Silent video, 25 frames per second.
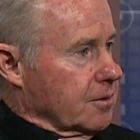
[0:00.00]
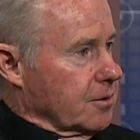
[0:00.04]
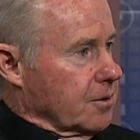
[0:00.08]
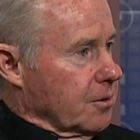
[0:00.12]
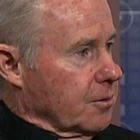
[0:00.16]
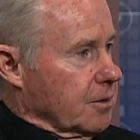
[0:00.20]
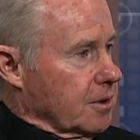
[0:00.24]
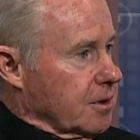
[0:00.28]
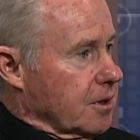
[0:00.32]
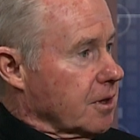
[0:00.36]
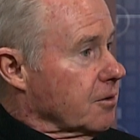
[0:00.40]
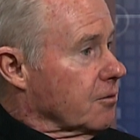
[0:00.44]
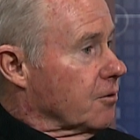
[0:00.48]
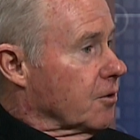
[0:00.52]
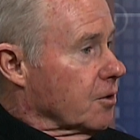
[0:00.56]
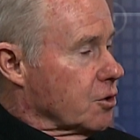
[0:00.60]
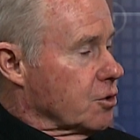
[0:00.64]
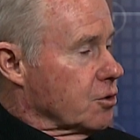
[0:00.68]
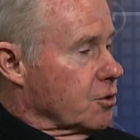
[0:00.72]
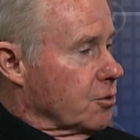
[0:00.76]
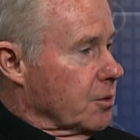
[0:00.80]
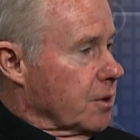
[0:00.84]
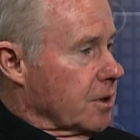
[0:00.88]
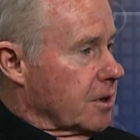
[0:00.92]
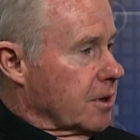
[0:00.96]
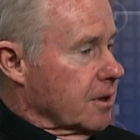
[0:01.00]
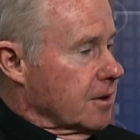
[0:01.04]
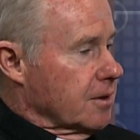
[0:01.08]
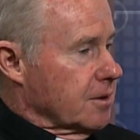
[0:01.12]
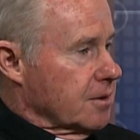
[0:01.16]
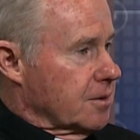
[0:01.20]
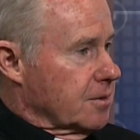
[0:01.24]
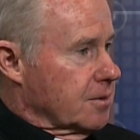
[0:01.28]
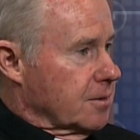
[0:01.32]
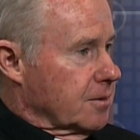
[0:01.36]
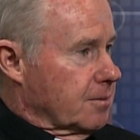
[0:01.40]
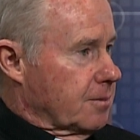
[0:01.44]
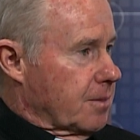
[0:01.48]
So we did it for two
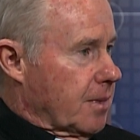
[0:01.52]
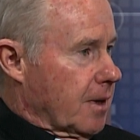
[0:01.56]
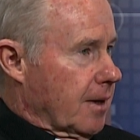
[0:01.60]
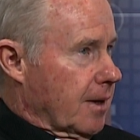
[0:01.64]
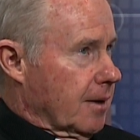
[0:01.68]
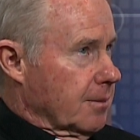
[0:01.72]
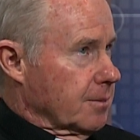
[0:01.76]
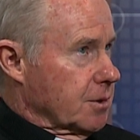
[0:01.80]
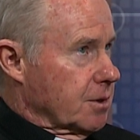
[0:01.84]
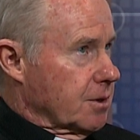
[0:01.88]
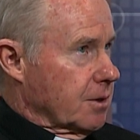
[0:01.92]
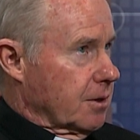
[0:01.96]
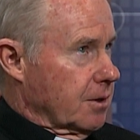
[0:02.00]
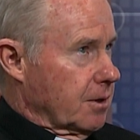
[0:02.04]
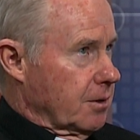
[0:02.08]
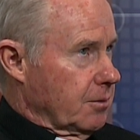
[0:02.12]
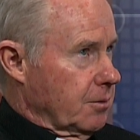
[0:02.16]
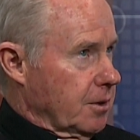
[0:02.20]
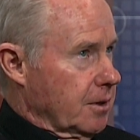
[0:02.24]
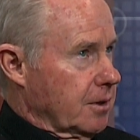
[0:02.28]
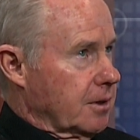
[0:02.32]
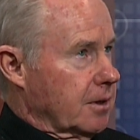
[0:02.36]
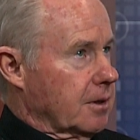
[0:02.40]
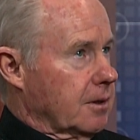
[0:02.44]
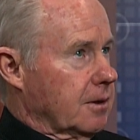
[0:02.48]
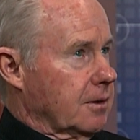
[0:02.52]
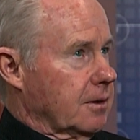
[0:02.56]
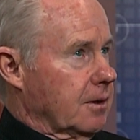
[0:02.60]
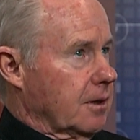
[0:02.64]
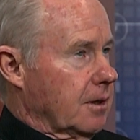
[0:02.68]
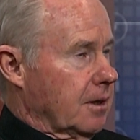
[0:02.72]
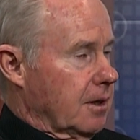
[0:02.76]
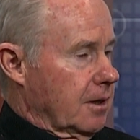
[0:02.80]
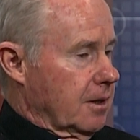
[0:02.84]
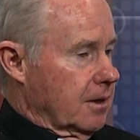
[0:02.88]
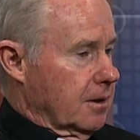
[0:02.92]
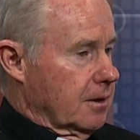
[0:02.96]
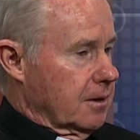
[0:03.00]
weekends, um, Sunday weekend
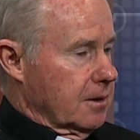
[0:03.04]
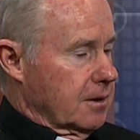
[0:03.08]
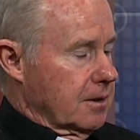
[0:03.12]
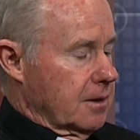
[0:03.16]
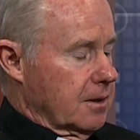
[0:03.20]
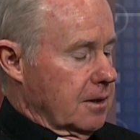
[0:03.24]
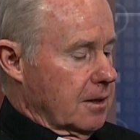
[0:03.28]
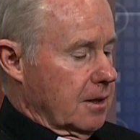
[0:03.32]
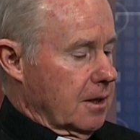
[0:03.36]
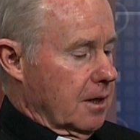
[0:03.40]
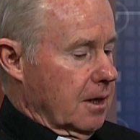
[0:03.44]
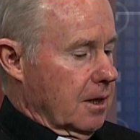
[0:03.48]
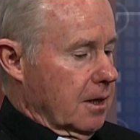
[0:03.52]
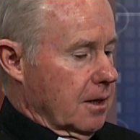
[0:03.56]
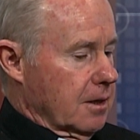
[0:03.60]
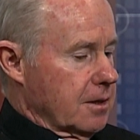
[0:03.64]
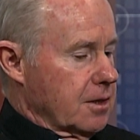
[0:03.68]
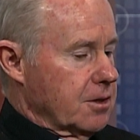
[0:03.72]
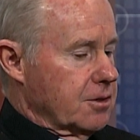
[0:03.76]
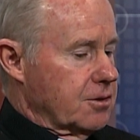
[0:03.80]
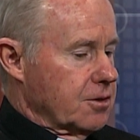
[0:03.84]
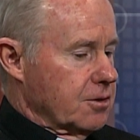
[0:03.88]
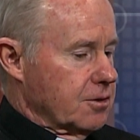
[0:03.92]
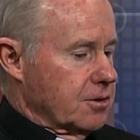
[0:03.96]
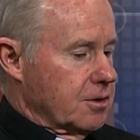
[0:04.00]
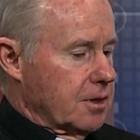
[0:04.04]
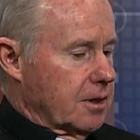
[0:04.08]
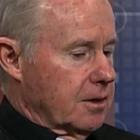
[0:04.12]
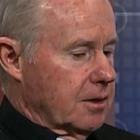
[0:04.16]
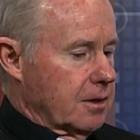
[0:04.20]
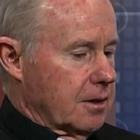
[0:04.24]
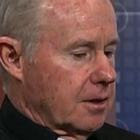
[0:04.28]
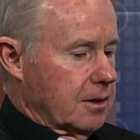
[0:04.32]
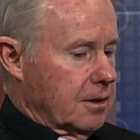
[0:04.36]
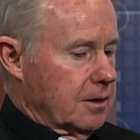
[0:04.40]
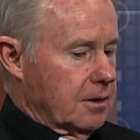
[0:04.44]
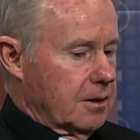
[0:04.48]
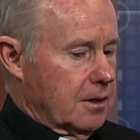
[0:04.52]
and uh, Easter
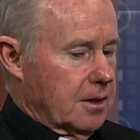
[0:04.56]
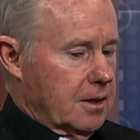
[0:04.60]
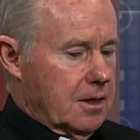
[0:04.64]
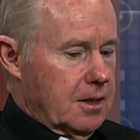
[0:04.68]
Sunday.